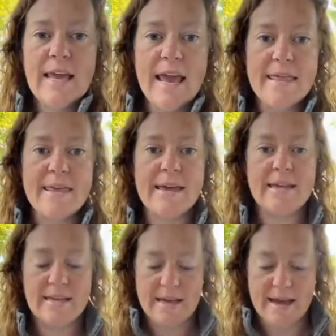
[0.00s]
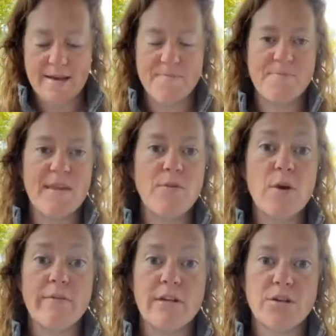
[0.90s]
and then if
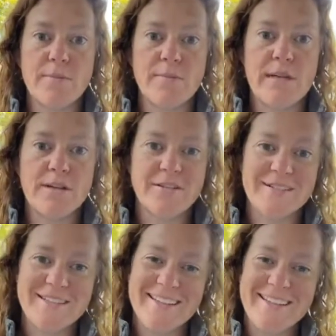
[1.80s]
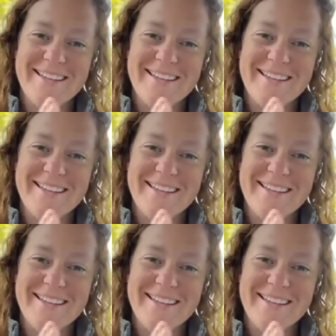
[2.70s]
you have any troublemakers,